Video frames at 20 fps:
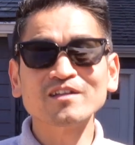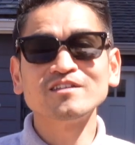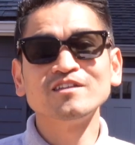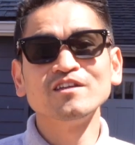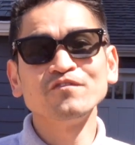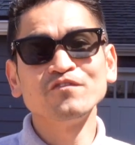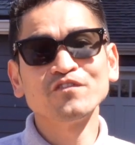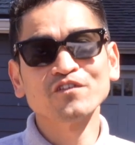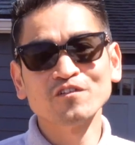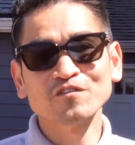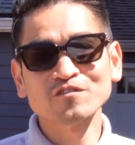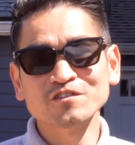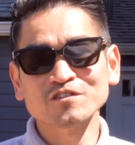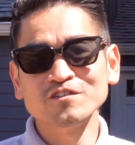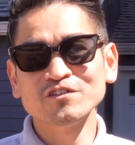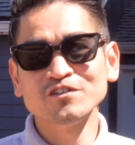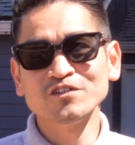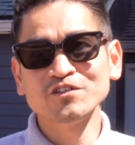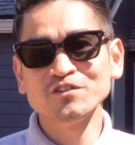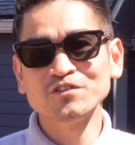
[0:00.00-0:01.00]
make it difficult
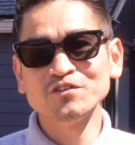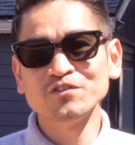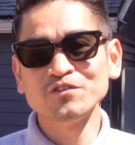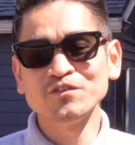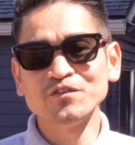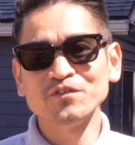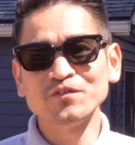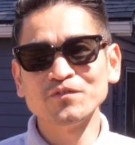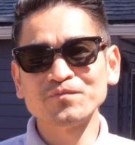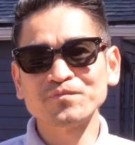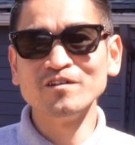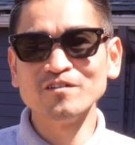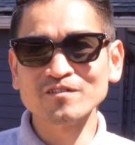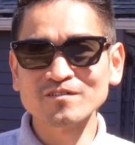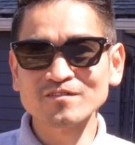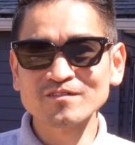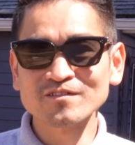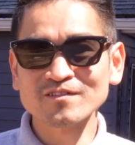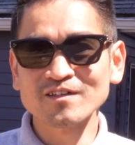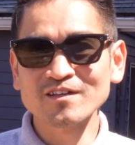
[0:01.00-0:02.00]
to
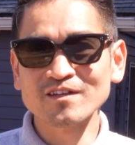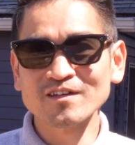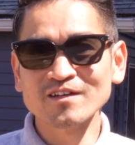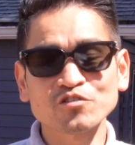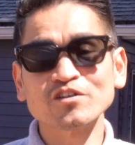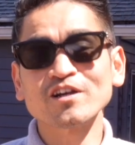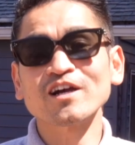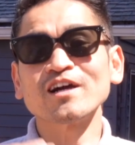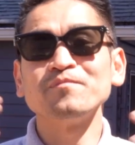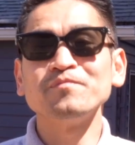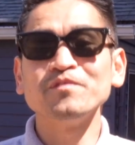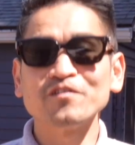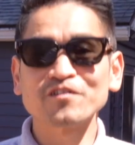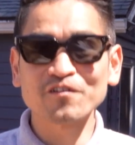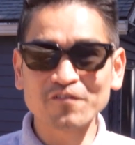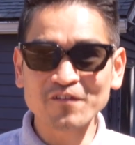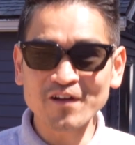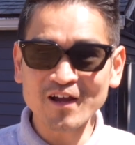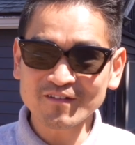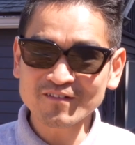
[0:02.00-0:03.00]
build, so you gotta
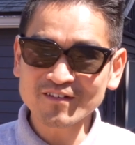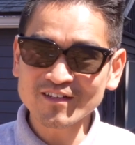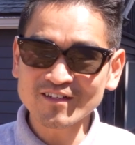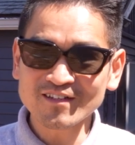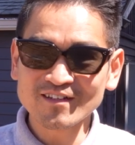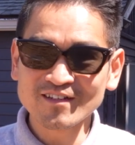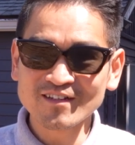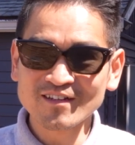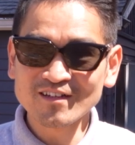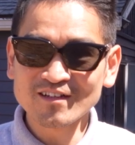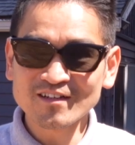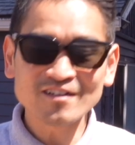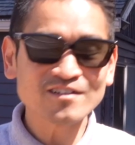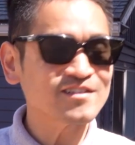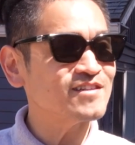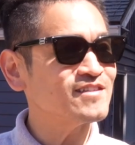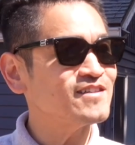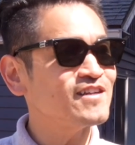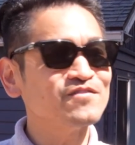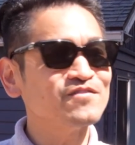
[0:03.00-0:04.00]
build around it, because